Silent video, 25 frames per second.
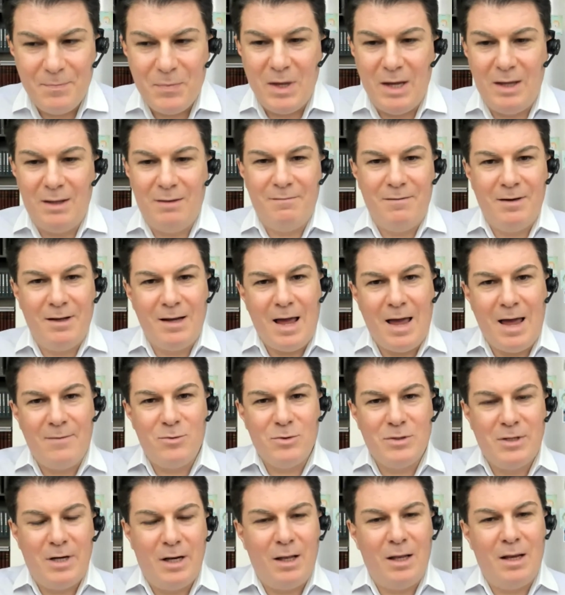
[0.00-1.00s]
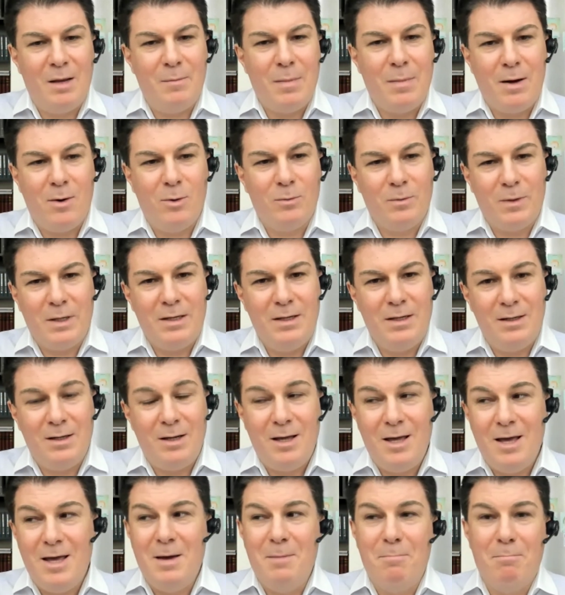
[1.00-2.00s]
And when I was reading about
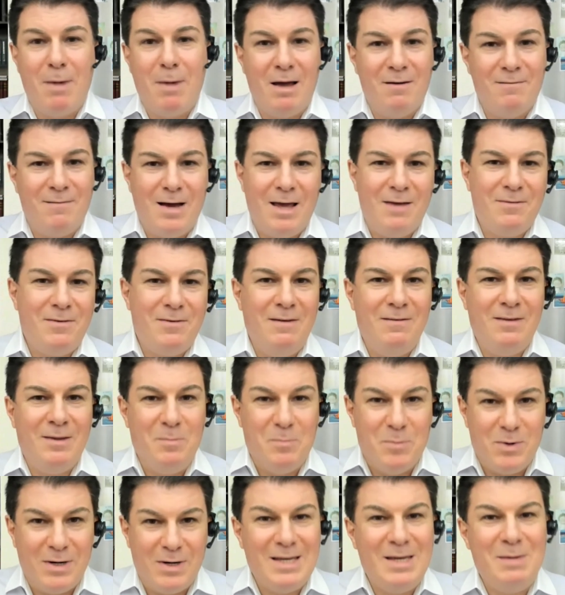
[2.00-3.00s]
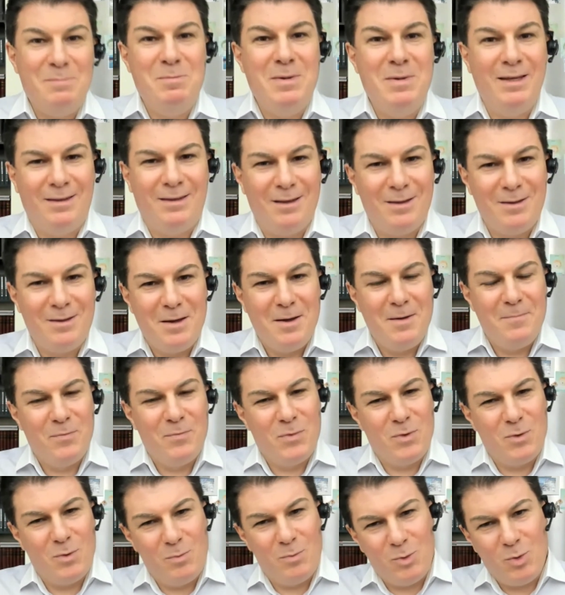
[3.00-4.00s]
vagina, my wife even prohibited
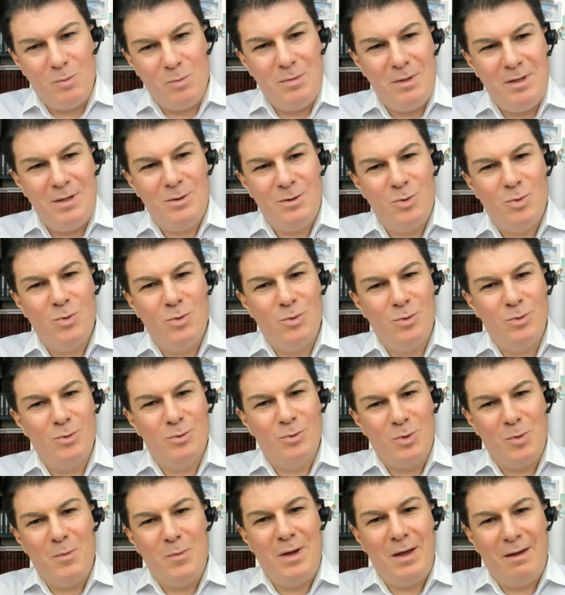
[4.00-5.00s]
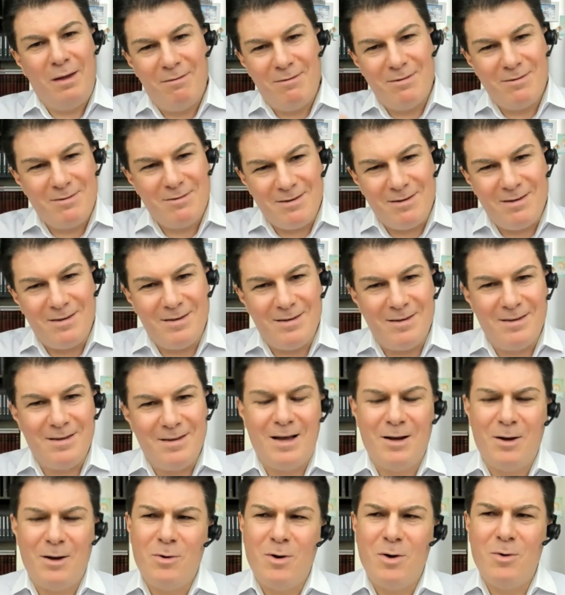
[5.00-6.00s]
to me to make this
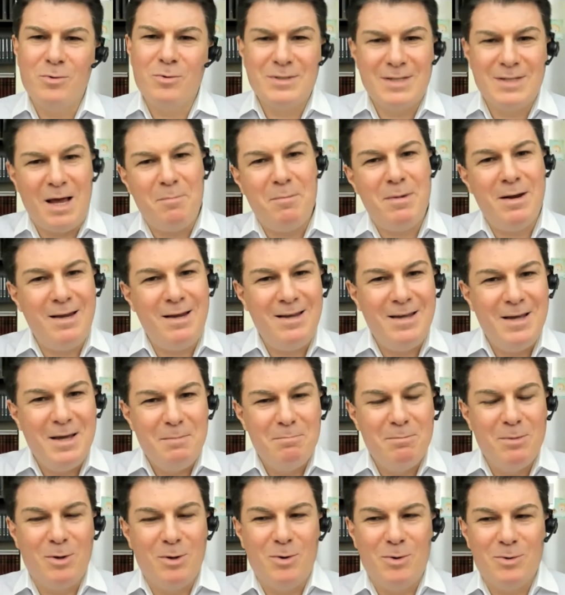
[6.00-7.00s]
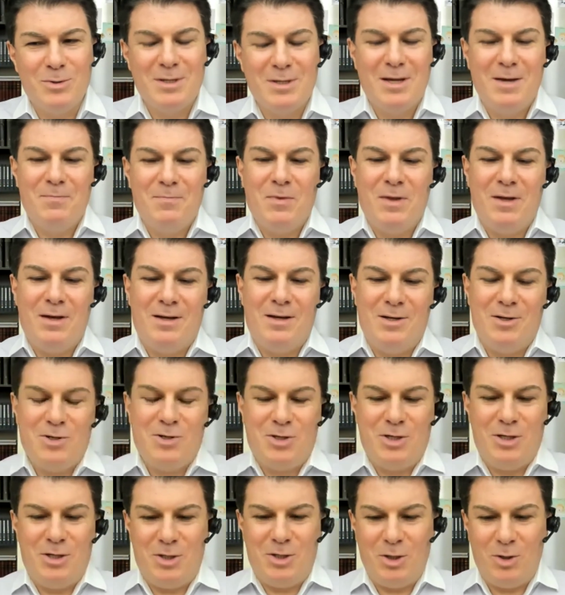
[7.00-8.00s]
I don't know summary, because
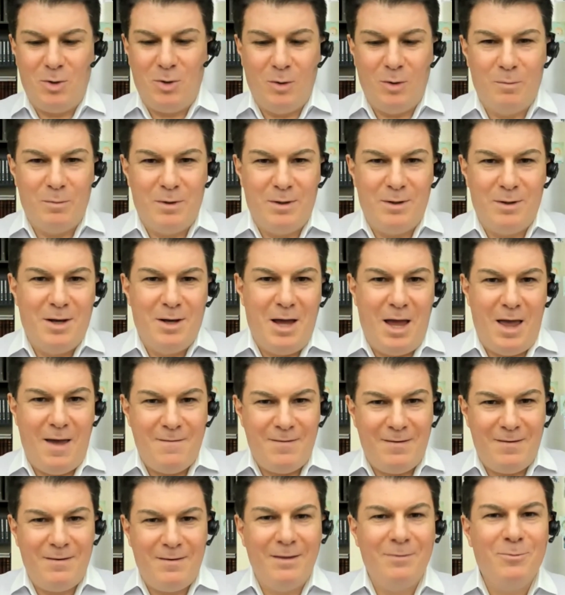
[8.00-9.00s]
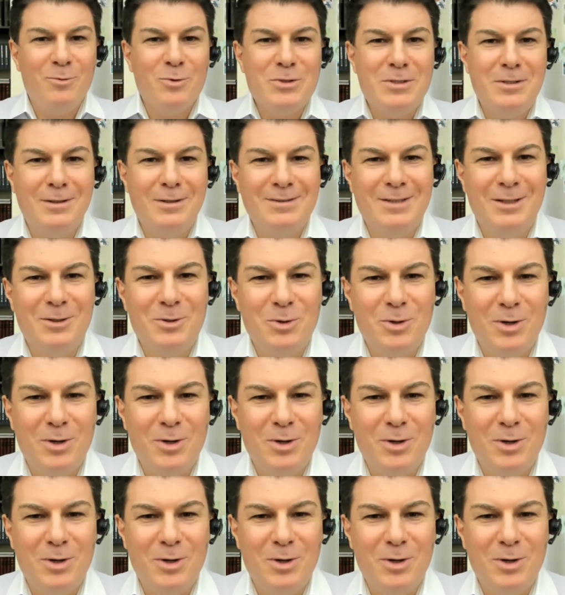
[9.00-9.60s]
she told me everyone would think that